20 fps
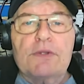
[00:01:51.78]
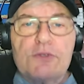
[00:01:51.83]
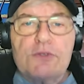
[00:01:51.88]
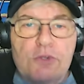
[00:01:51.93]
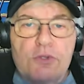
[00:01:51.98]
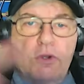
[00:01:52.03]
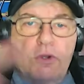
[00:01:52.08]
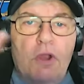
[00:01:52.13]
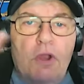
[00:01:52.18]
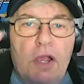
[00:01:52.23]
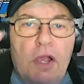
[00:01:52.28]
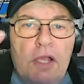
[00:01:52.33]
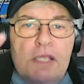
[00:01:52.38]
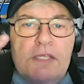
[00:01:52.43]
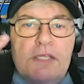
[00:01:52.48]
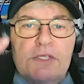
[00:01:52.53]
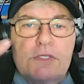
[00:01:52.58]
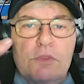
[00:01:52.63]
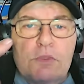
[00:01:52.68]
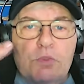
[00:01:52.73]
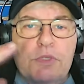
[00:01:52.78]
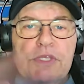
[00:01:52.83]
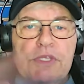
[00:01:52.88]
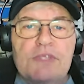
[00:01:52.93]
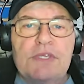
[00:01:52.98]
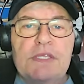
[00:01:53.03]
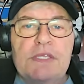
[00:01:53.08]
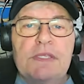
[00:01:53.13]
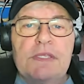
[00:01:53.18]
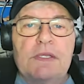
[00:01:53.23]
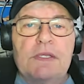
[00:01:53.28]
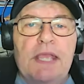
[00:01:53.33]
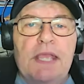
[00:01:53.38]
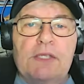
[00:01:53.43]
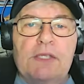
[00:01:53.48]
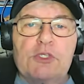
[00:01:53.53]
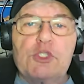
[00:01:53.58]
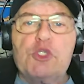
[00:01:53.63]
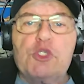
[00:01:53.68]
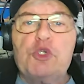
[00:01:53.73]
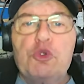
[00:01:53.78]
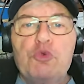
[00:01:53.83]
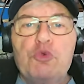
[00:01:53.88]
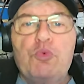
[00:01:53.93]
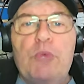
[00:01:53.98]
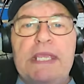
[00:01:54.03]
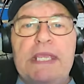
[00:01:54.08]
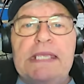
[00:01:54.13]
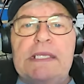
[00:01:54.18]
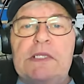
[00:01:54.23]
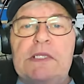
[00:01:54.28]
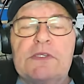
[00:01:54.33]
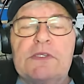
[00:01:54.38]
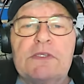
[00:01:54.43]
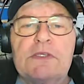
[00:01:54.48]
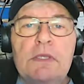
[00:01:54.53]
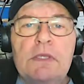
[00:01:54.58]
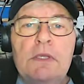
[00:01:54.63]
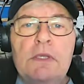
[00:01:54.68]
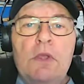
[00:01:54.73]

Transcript: crossed, within the next two weeks,